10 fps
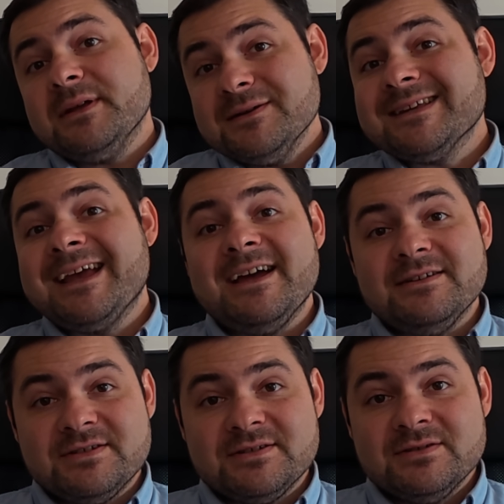there's a
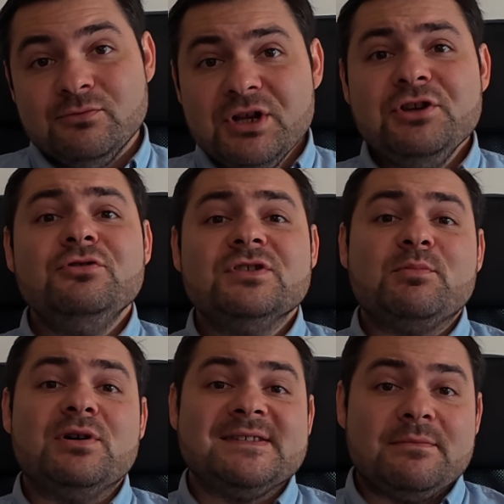catch. When you use
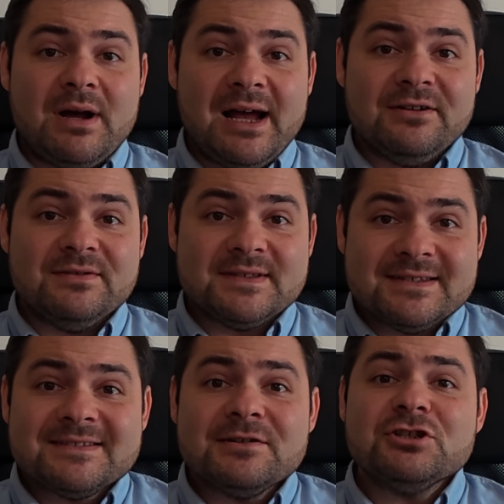points and miles,
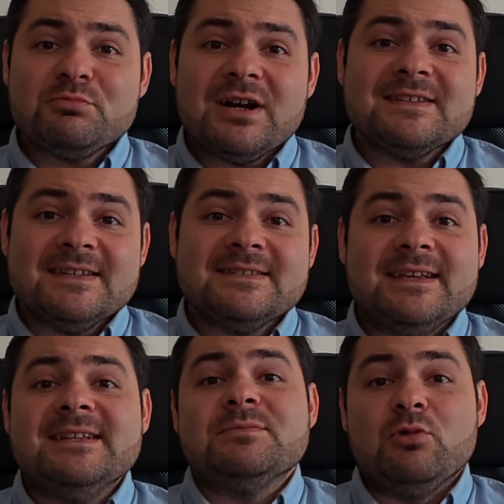the search process
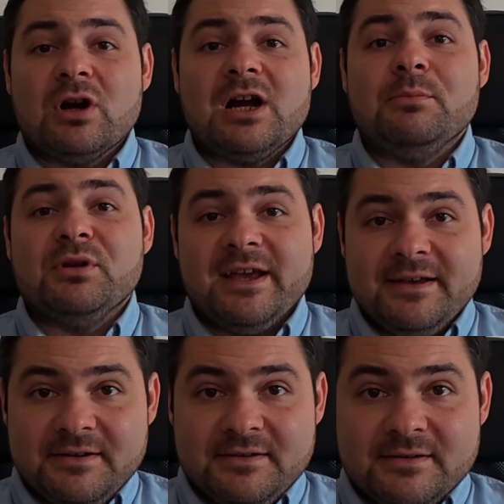gets more
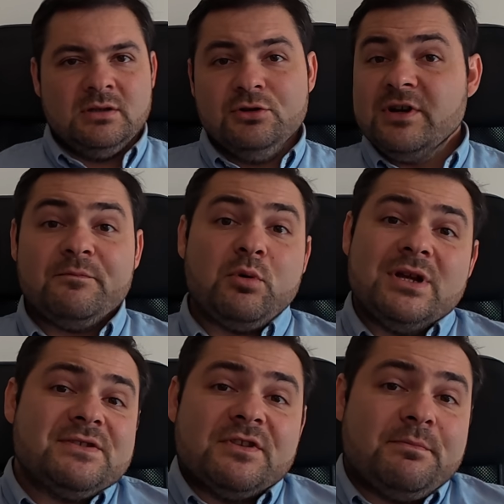complicated. You have
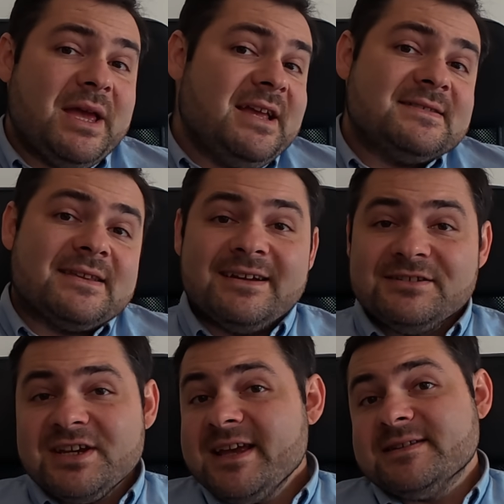points with banks like
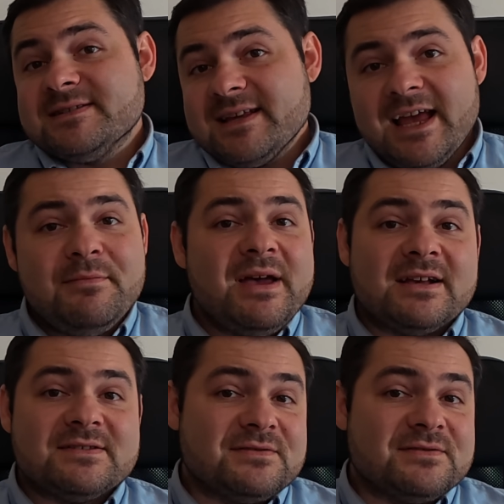Chase, Amex, or